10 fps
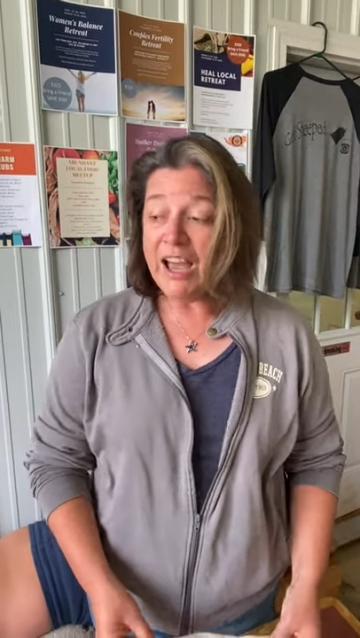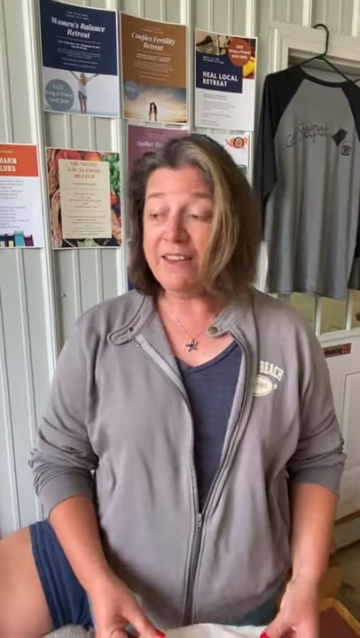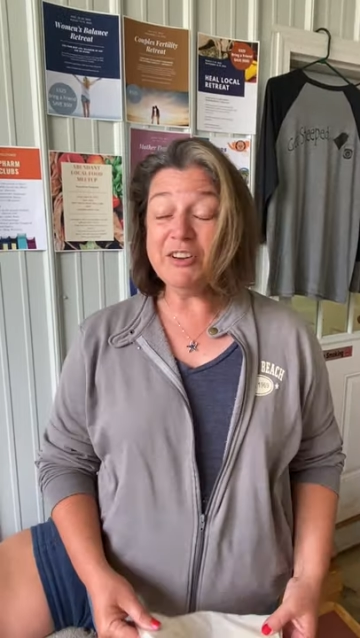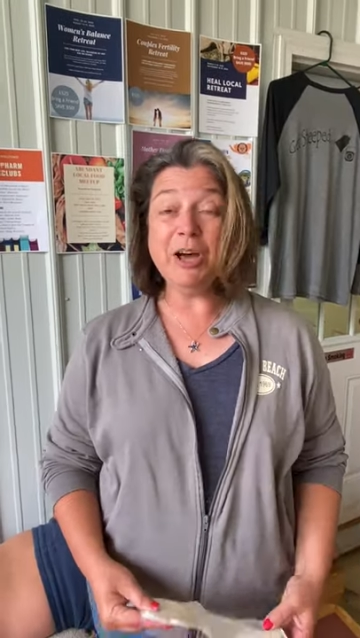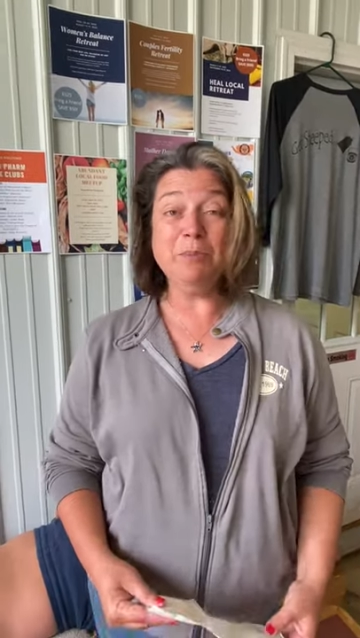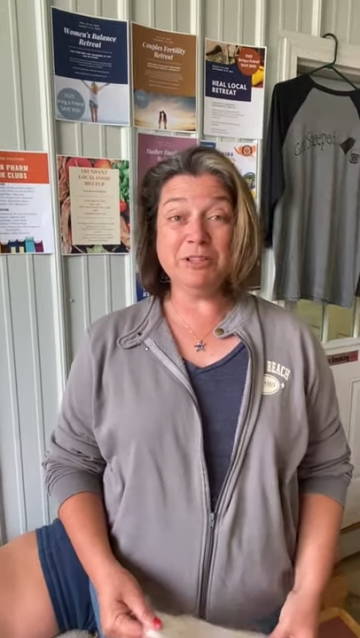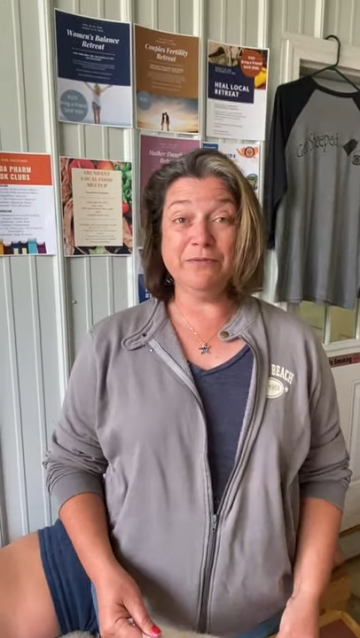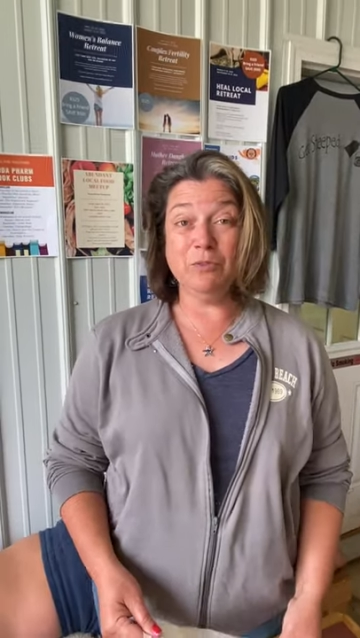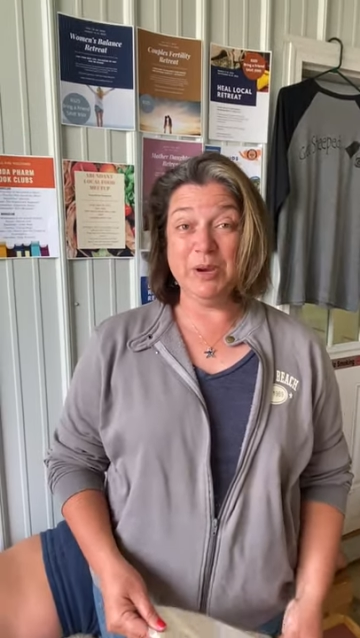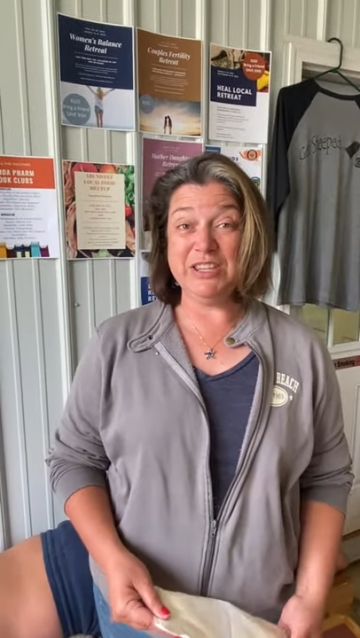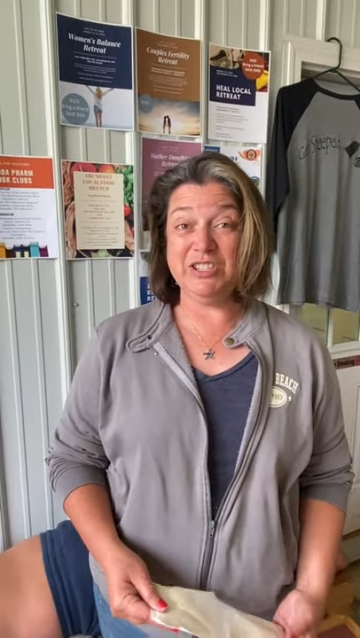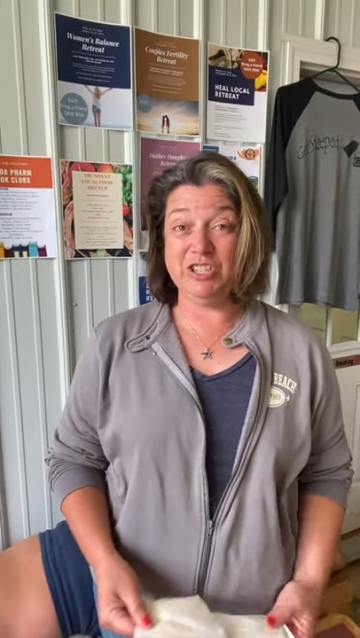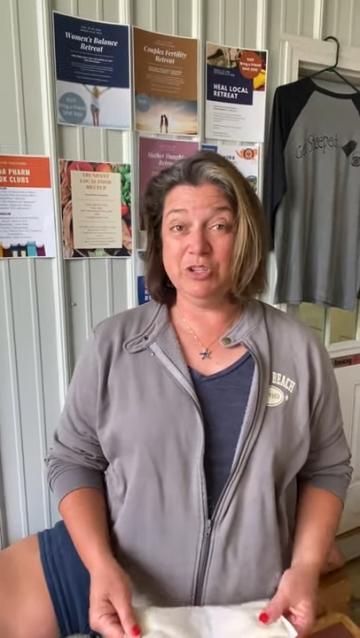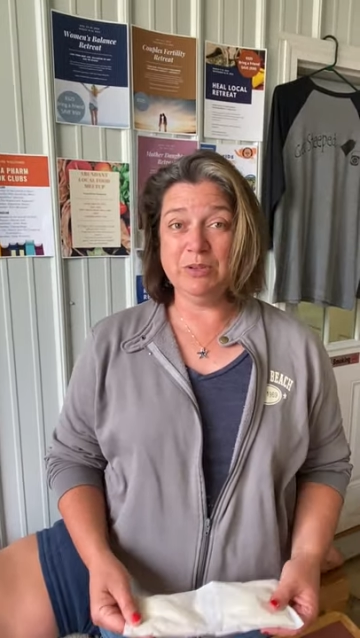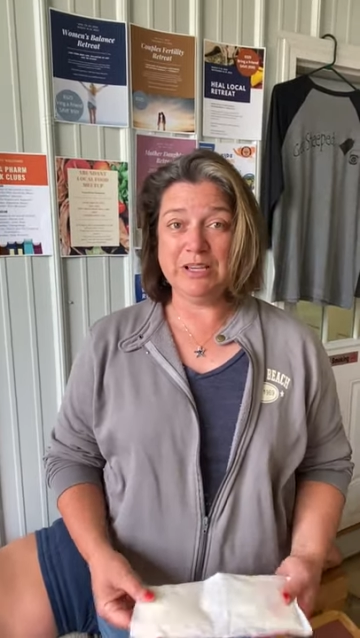I have a couple different ways to
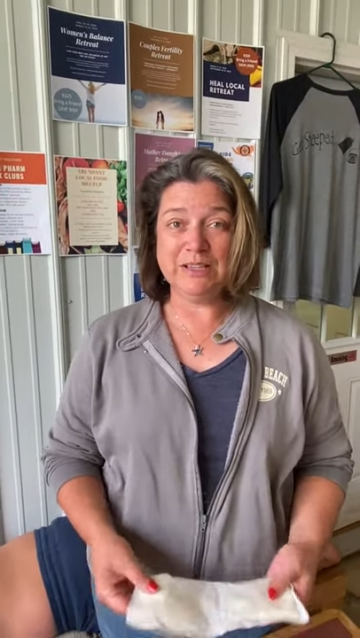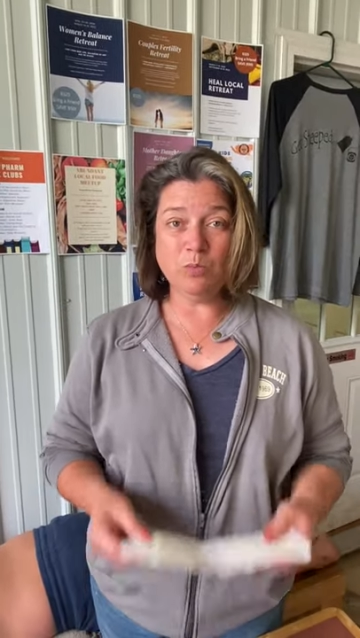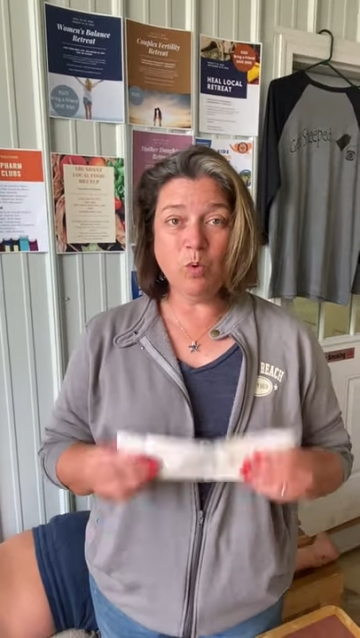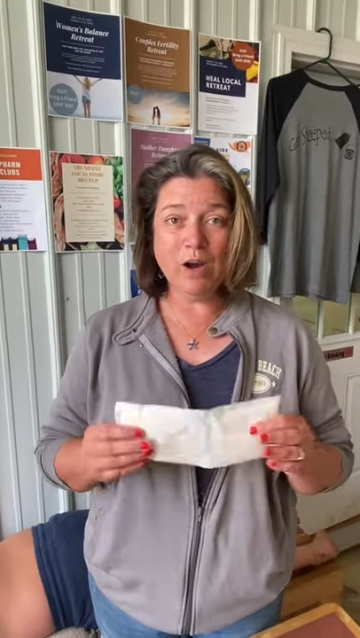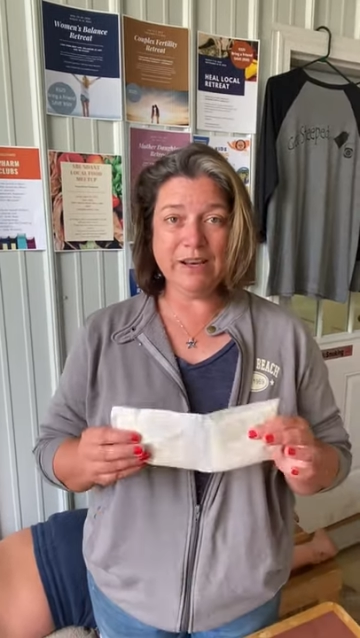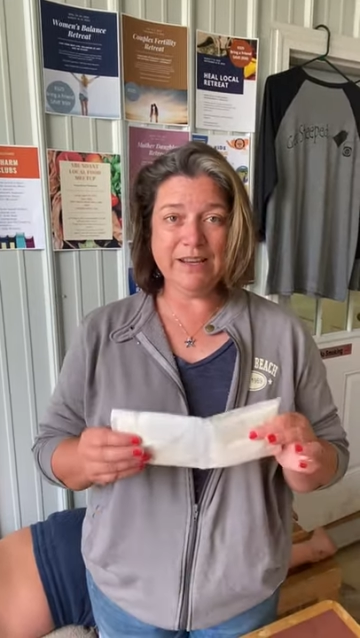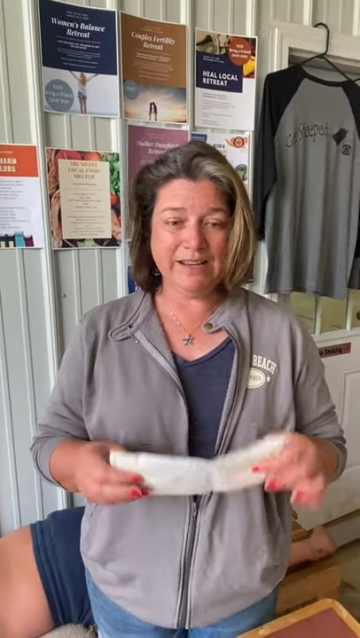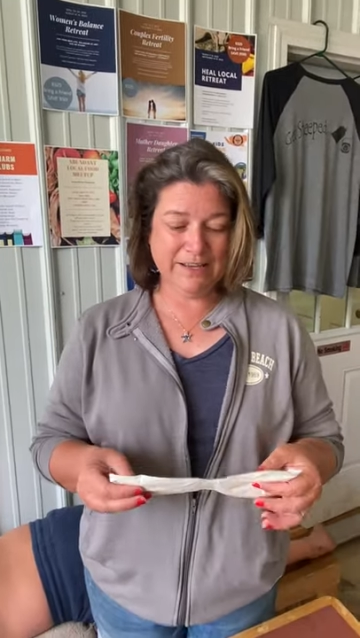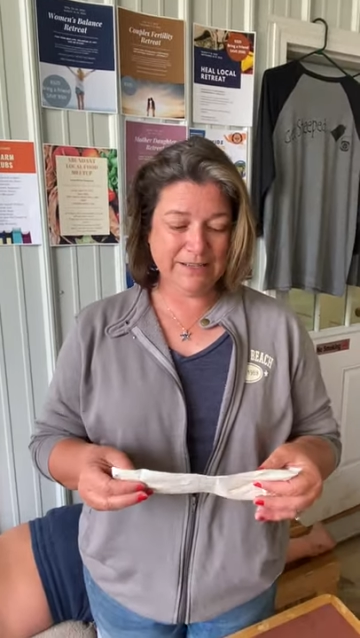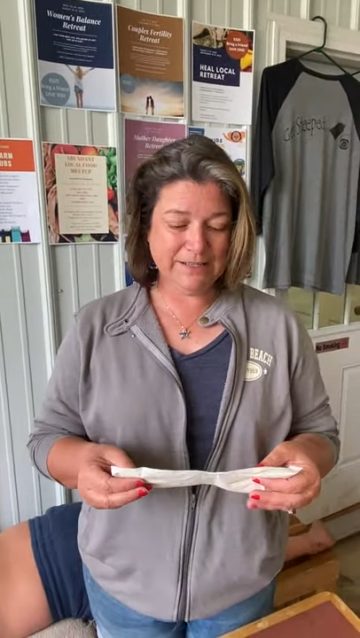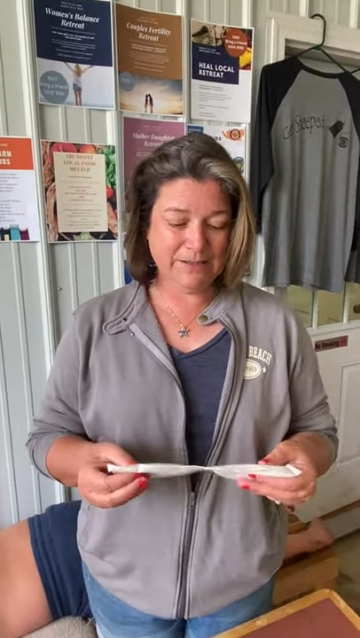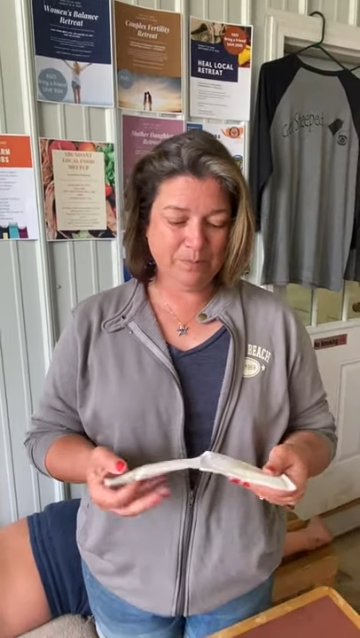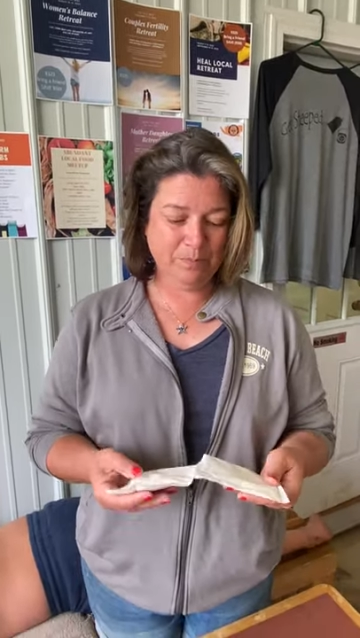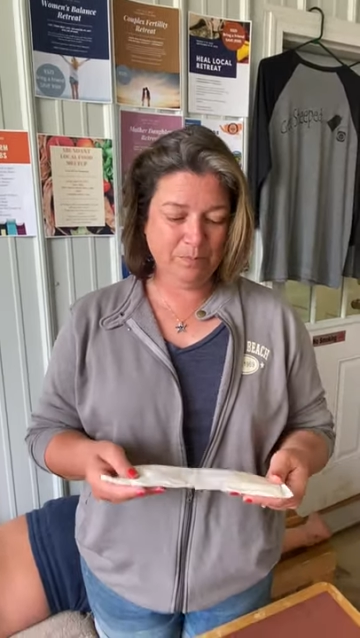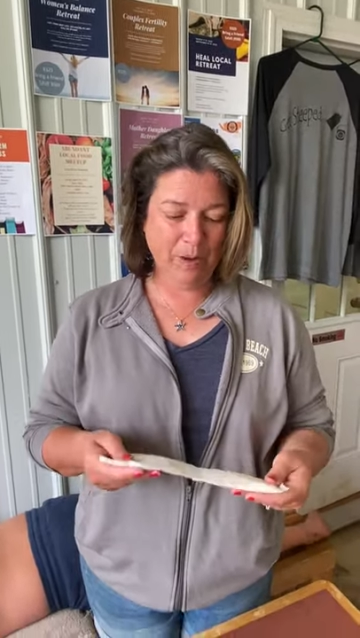do this. One is
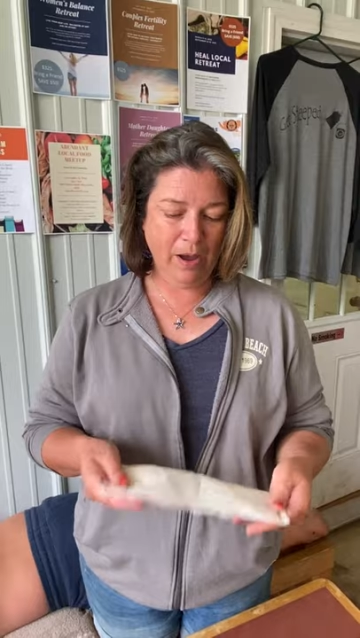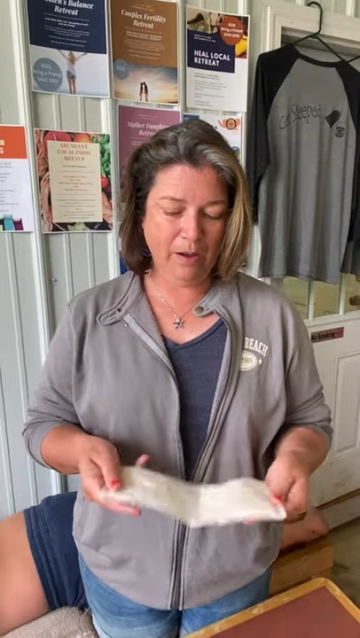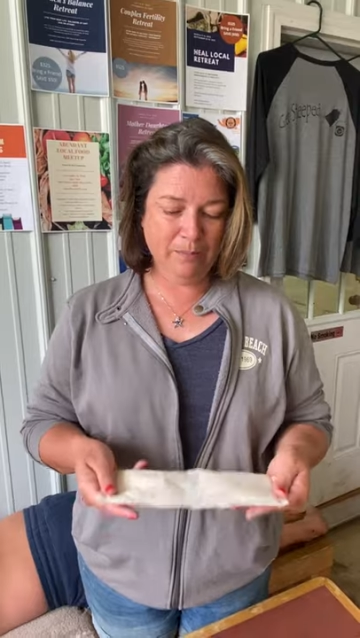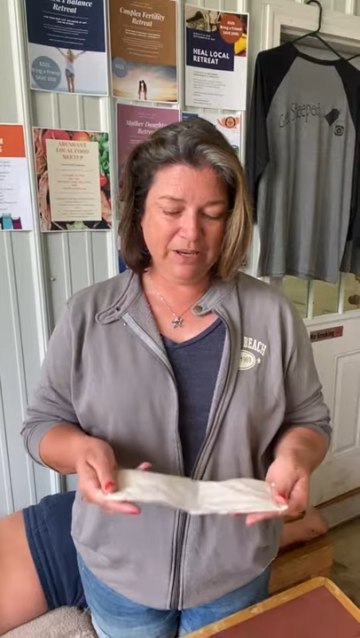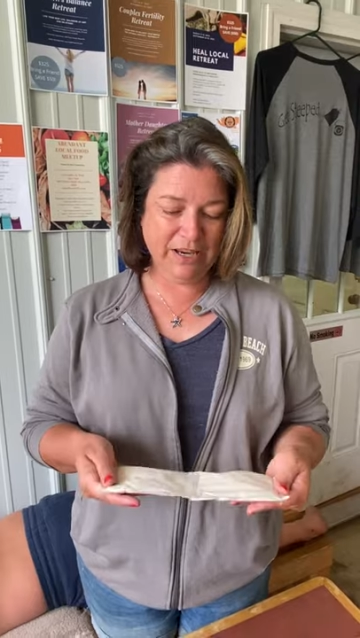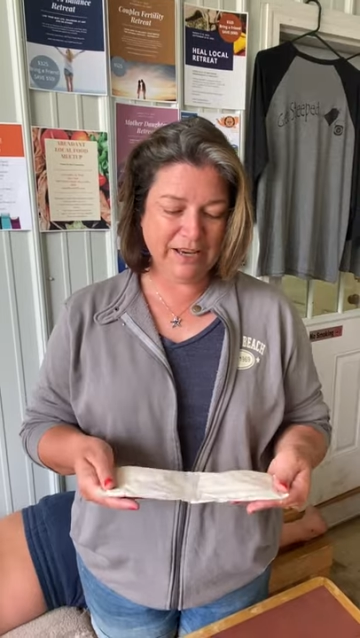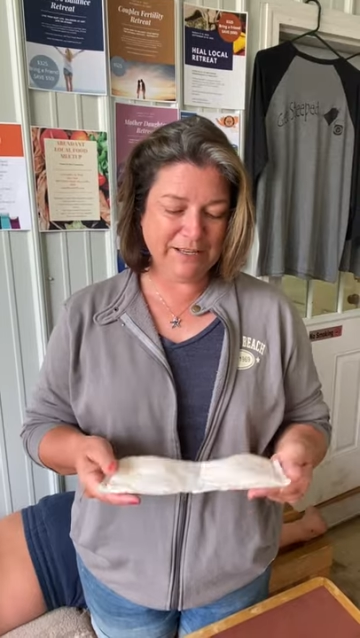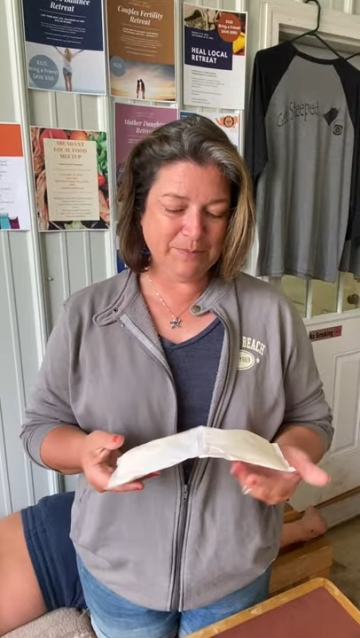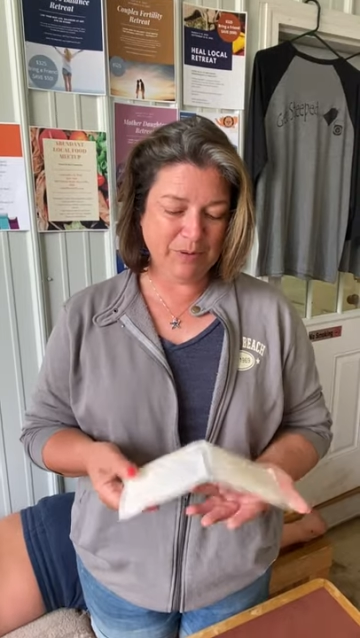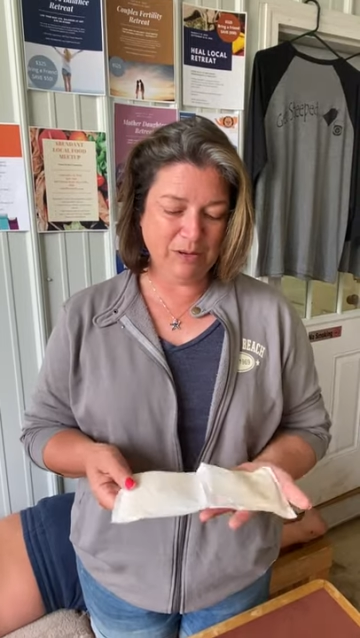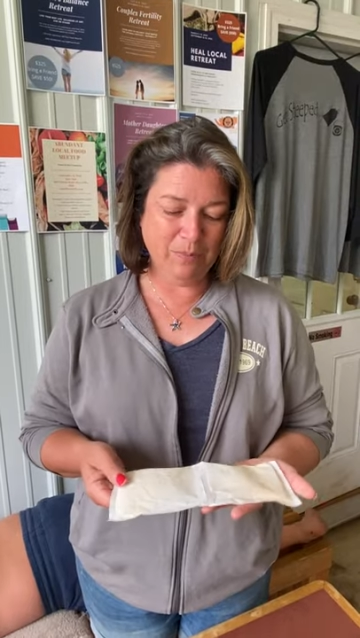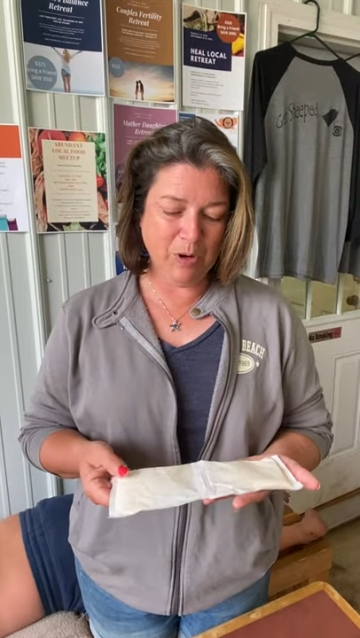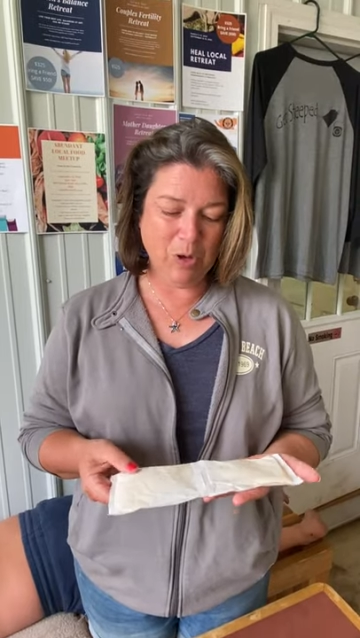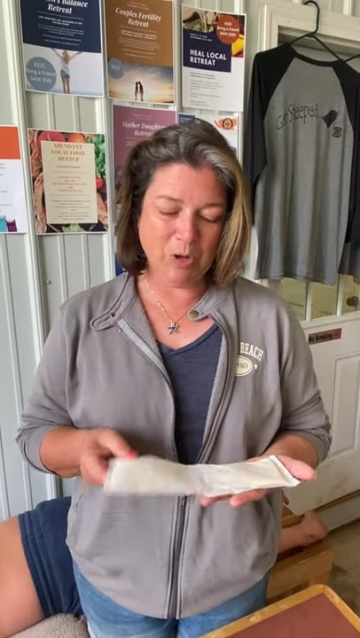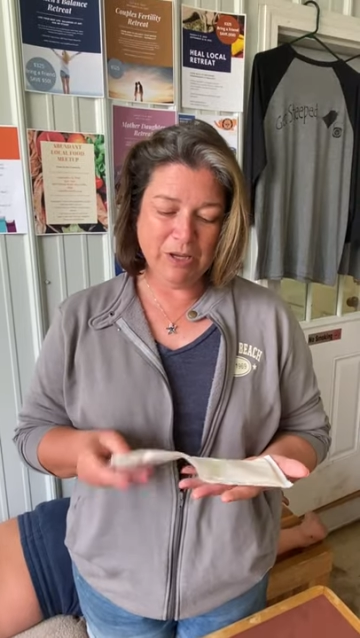uh, because
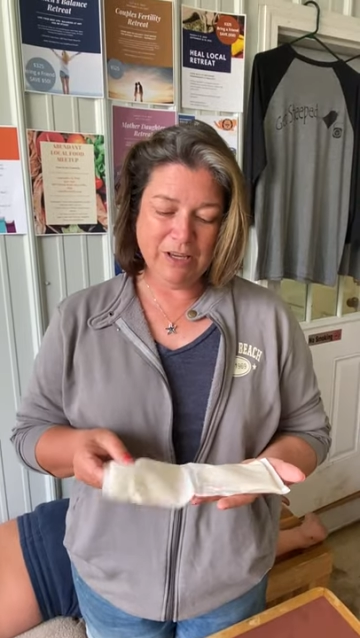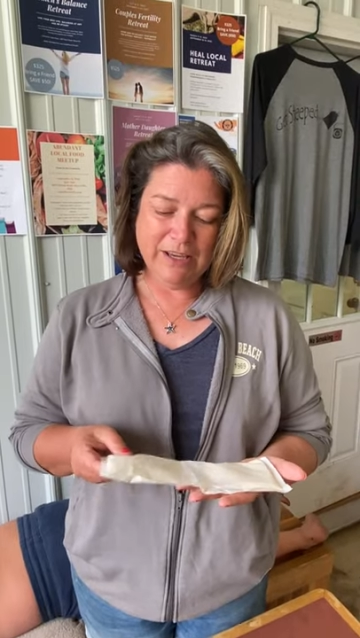people